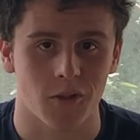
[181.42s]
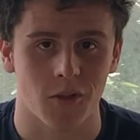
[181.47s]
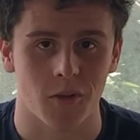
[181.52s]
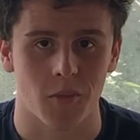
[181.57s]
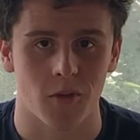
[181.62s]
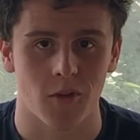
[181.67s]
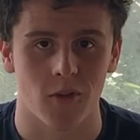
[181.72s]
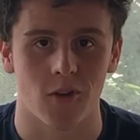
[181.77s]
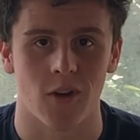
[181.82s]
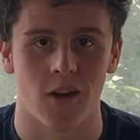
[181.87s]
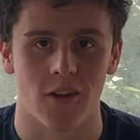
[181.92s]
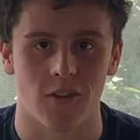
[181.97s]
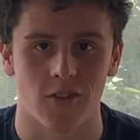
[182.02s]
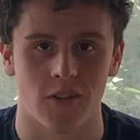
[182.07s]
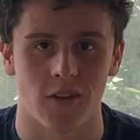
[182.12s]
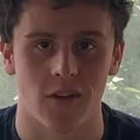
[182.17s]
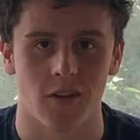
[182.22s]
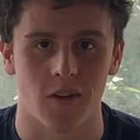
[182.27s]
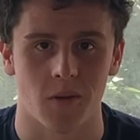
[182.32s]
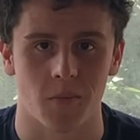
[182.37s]
computer
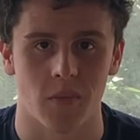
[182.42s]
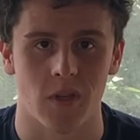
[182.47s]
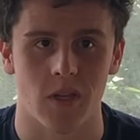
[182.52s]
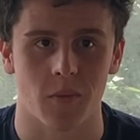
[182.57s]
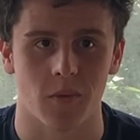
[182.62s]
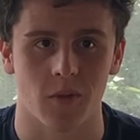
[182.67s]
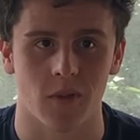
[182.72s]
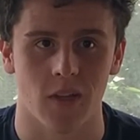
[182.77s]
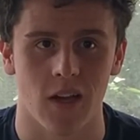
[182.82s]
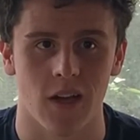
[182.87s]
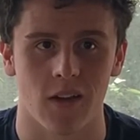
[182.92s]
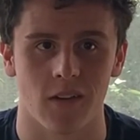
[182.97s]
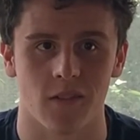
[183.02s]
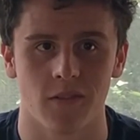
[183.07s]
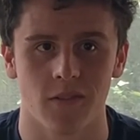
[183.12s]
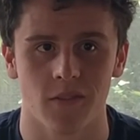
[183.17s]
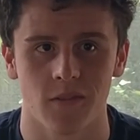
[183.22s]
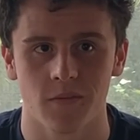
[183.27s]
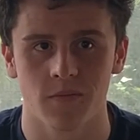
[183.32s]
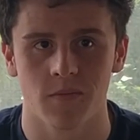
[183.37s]
engineering people
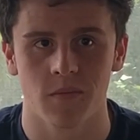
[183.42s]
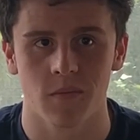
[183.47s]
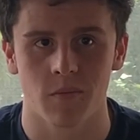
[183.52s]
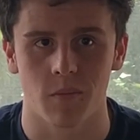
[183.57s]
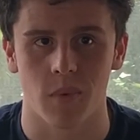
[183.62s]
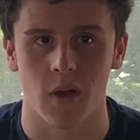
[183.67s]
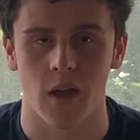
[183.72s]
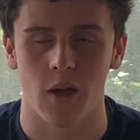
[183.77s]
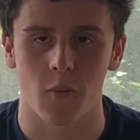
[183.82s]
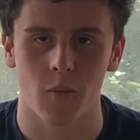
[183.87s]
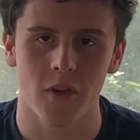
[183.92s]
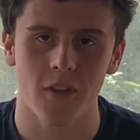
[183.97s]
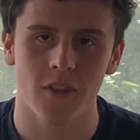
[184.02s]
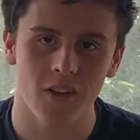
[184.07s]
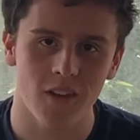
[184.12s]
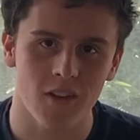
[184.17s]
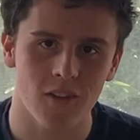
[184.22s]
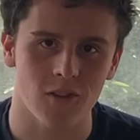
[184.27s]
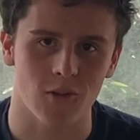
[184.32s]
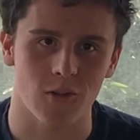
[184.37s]
love. But we
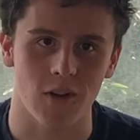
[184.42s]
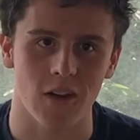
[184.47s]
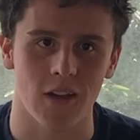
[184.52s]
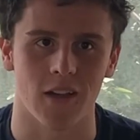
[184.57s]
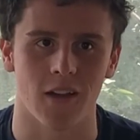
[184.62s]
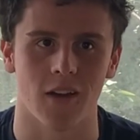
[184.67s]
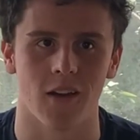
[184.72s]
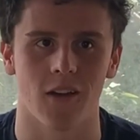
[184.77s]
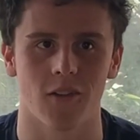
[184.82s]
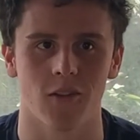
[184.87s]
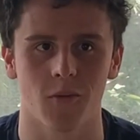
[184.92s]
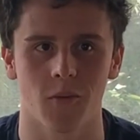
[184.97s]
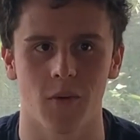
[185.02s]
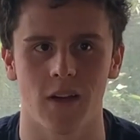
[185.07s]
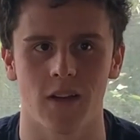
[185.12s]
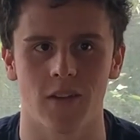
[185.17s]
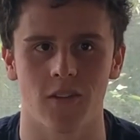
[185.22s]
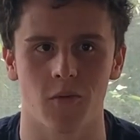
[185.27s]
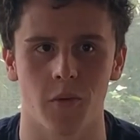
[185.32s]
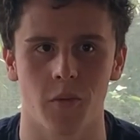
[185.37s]
think it's great,
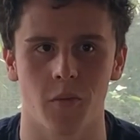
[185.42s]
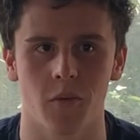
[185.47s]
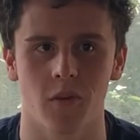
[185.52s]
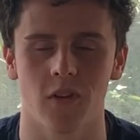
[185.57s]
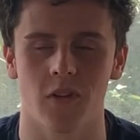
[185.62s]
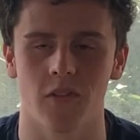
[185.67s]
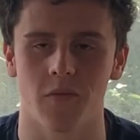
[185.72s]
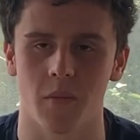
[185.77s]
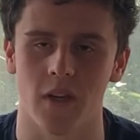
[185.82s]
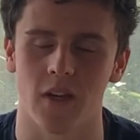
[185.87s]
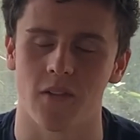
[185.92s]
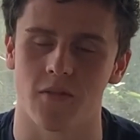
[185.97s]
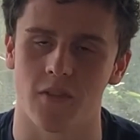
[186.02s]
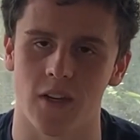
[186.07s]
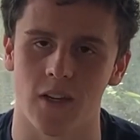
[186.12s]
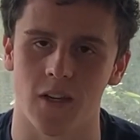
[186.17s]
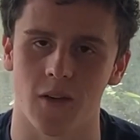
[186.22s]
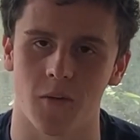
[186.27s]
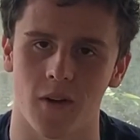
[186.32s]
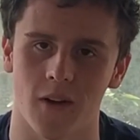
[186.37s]
otherwise we wouldn't have made a
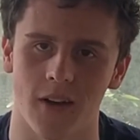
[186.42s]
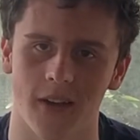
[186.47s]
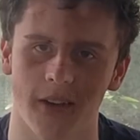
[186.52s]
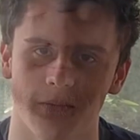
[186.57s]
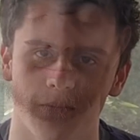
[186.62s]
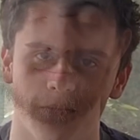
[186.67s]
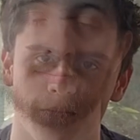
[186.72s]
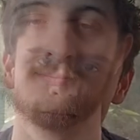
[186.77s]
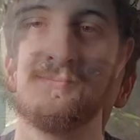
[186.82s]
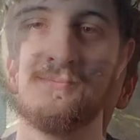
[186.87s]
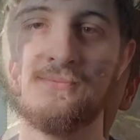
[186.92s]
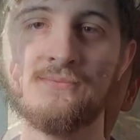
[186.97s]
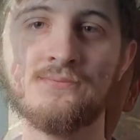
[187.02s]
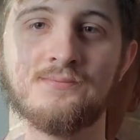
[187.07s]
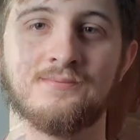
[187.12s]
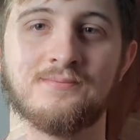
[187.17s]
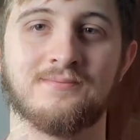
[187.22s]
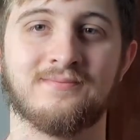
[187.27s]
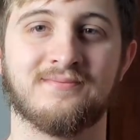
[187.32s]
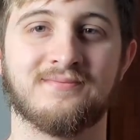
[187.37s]
video on
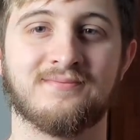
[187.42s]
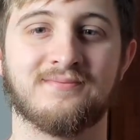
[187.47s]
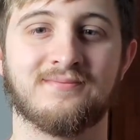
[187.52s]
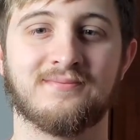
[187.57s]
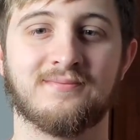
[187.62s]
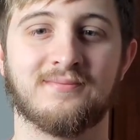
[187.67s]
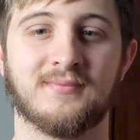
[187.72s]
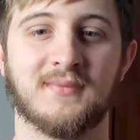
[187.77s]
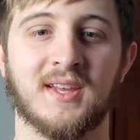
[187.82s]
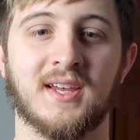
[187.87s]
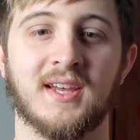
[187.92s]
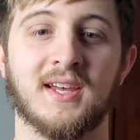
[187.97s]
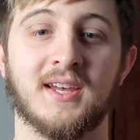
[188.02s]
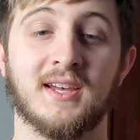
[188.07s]
it.